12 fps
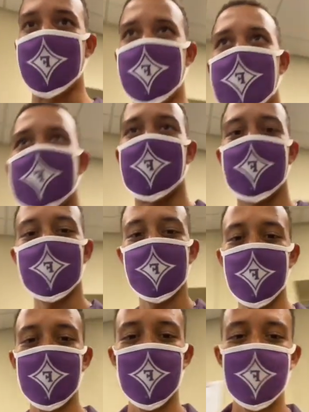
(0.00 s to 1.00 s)
of the
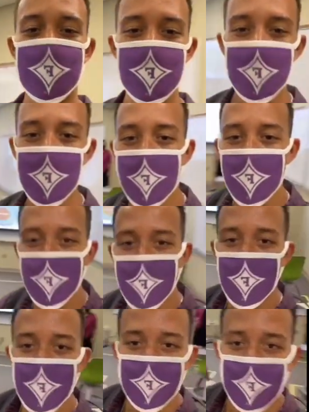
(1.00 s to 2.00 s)
classroom. And so
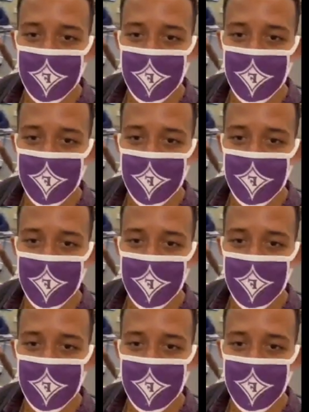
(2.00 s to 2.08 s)
what